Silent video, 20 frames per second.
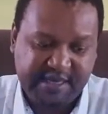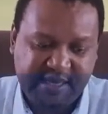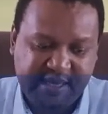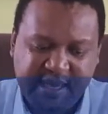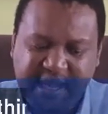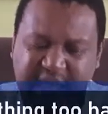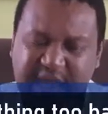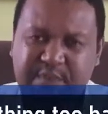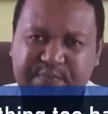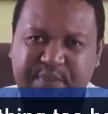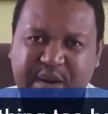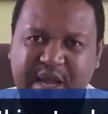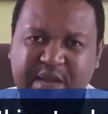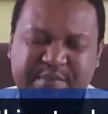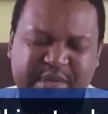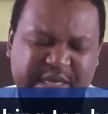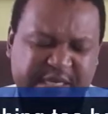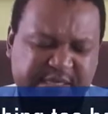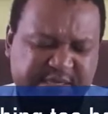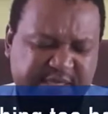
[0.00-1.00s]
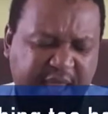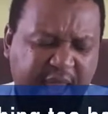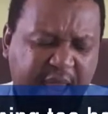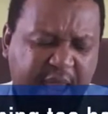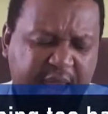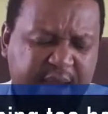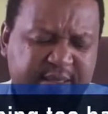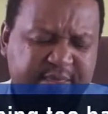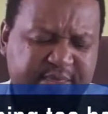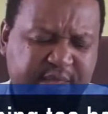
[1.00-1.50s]
Abraham is
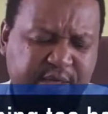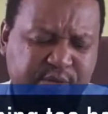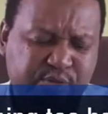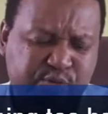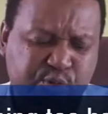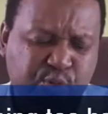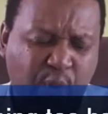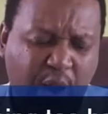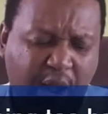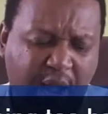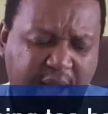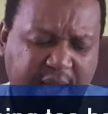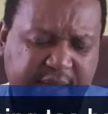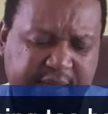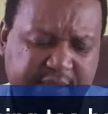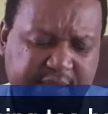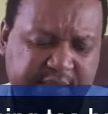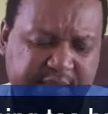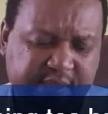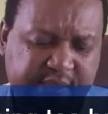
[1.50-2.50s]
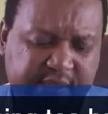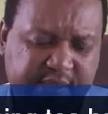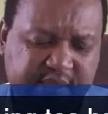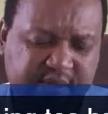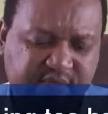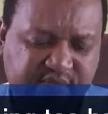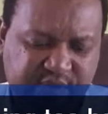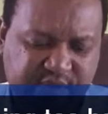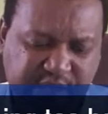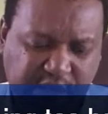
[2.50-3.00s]
anything too hard
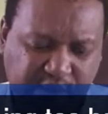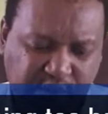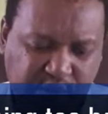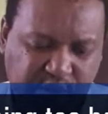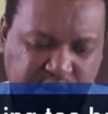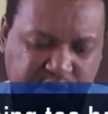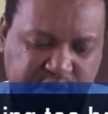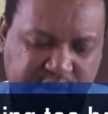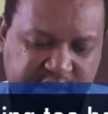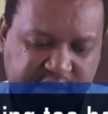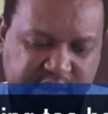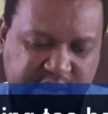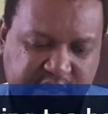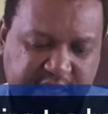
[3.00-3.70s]
for the Lord.